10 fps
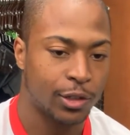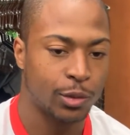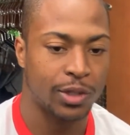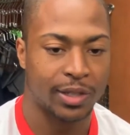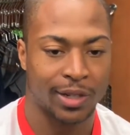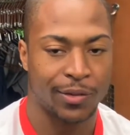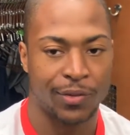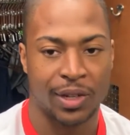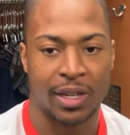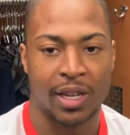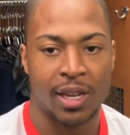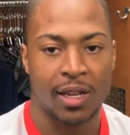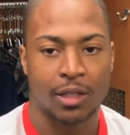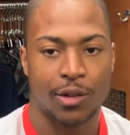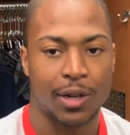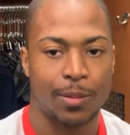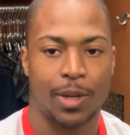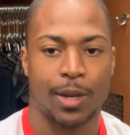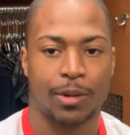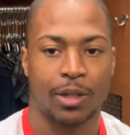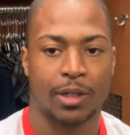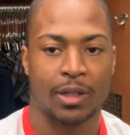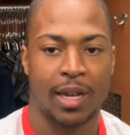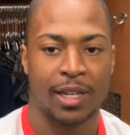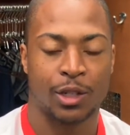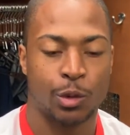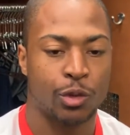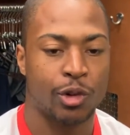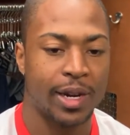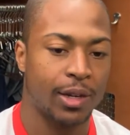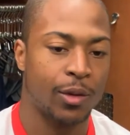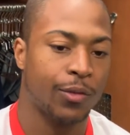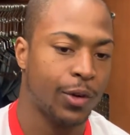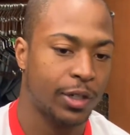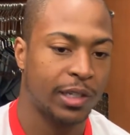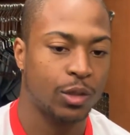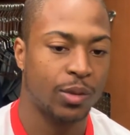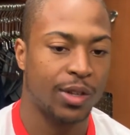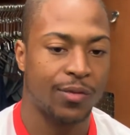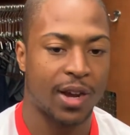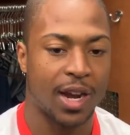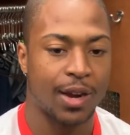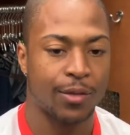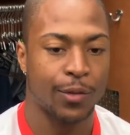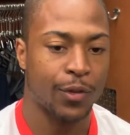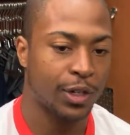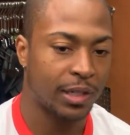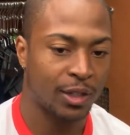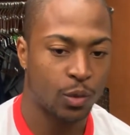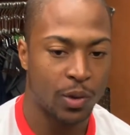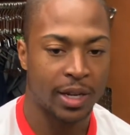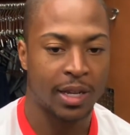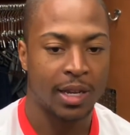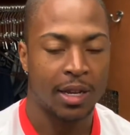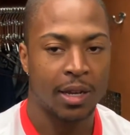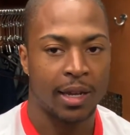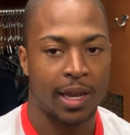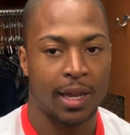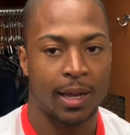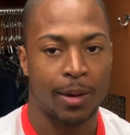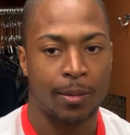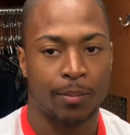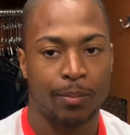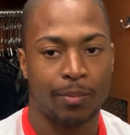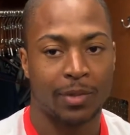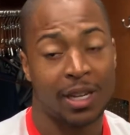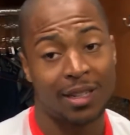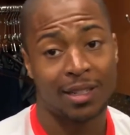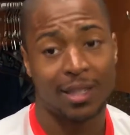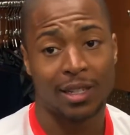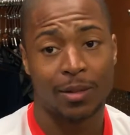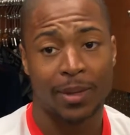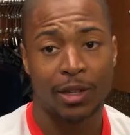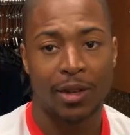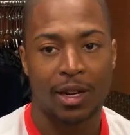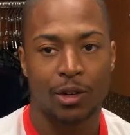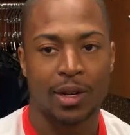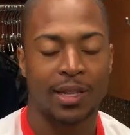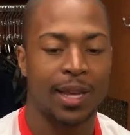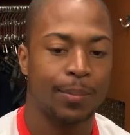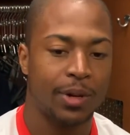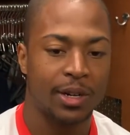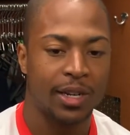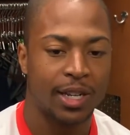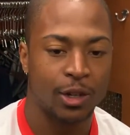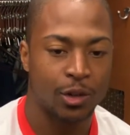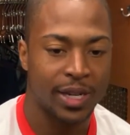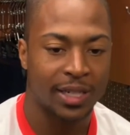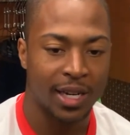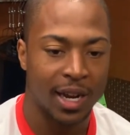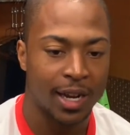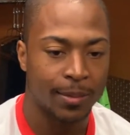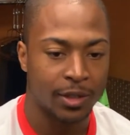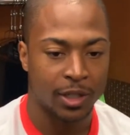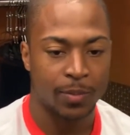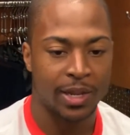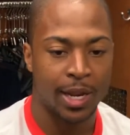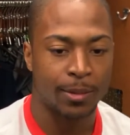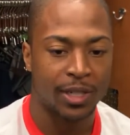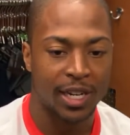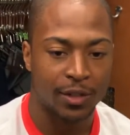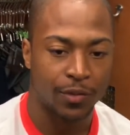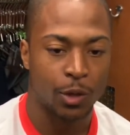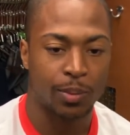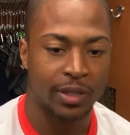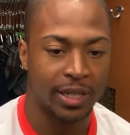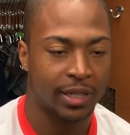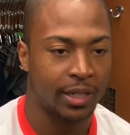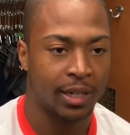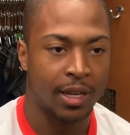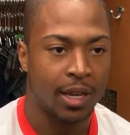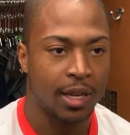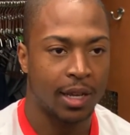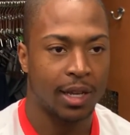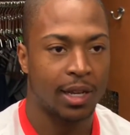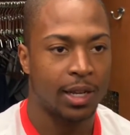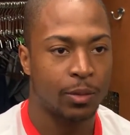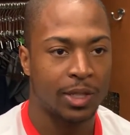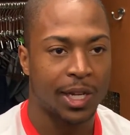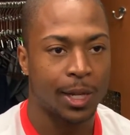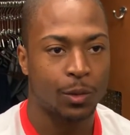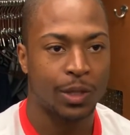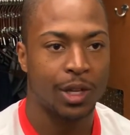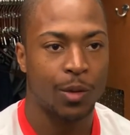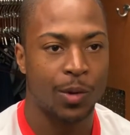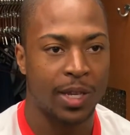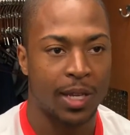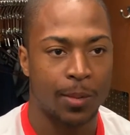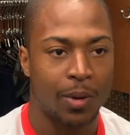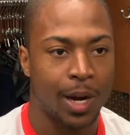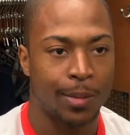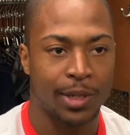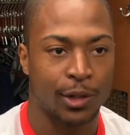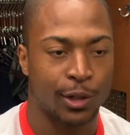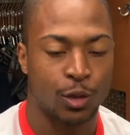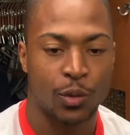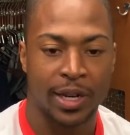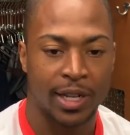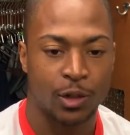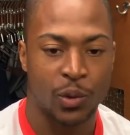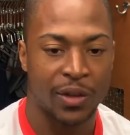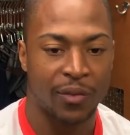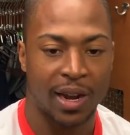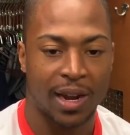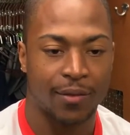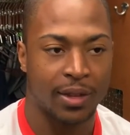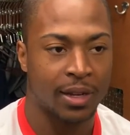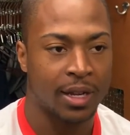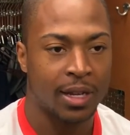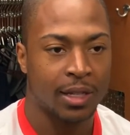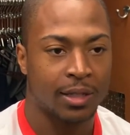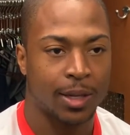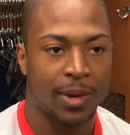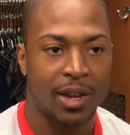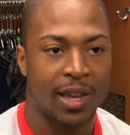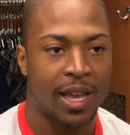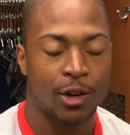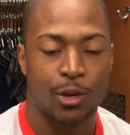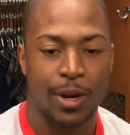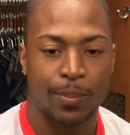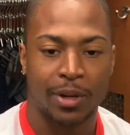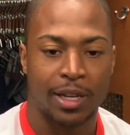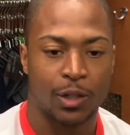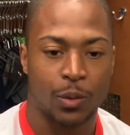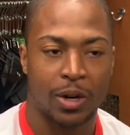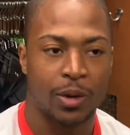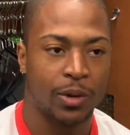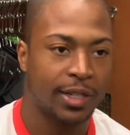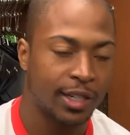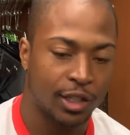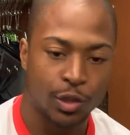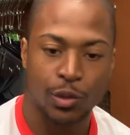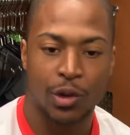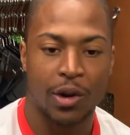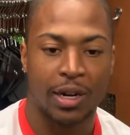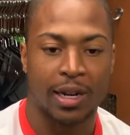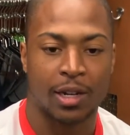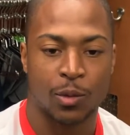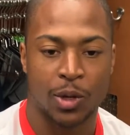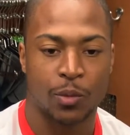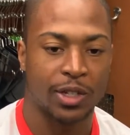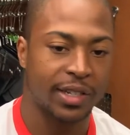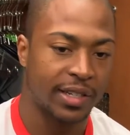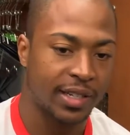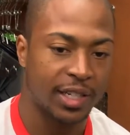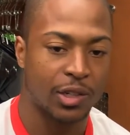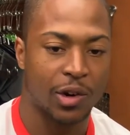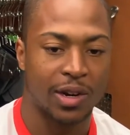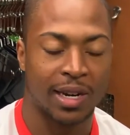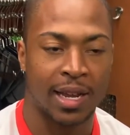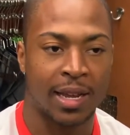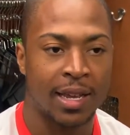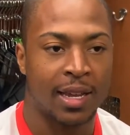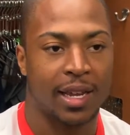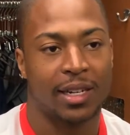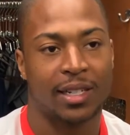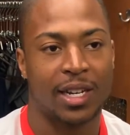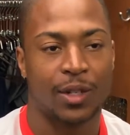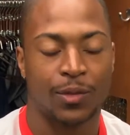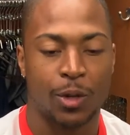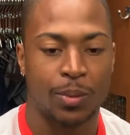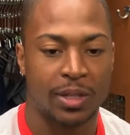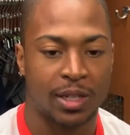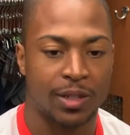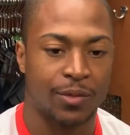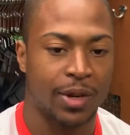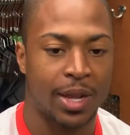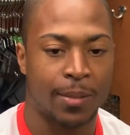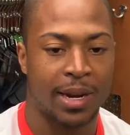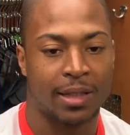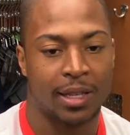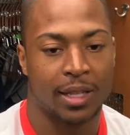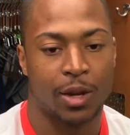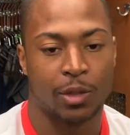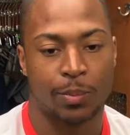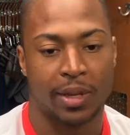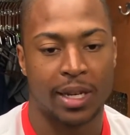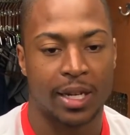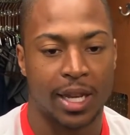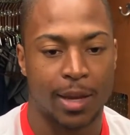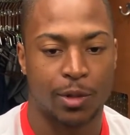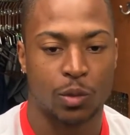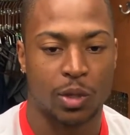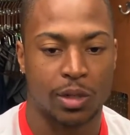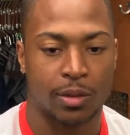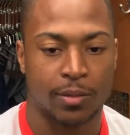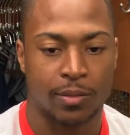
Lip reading: It shoots us in the foot. It's hard to be able to like do great on first and 25 or first and 20. And the other thing is, man, you got to credit that punter. He did a great job just being able to change field position. It was times we thought we'd get it probably on the 20, 25, and somehow it had a great punt to where it went to the 2-yard line, where it went to the 6-yard line, and it changed field position for them, and I think that was big in the game as well.